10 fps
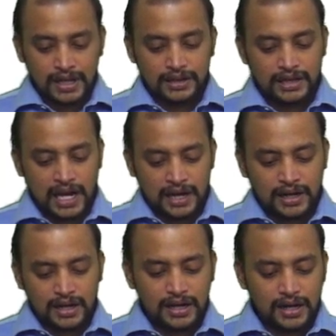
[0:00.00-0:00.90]
Then
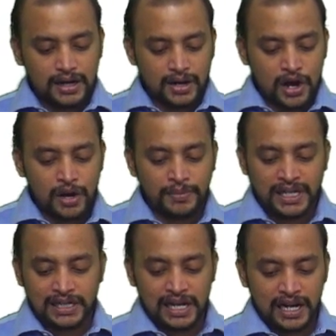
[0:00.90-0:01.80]
raw
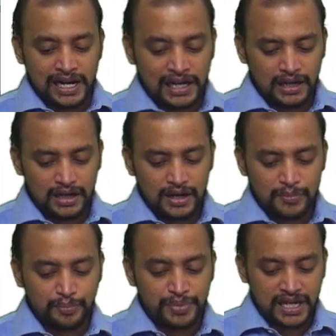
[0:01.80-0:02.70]
material
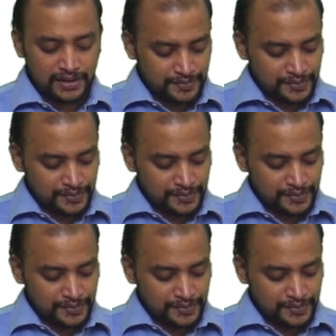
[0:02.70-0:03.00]
B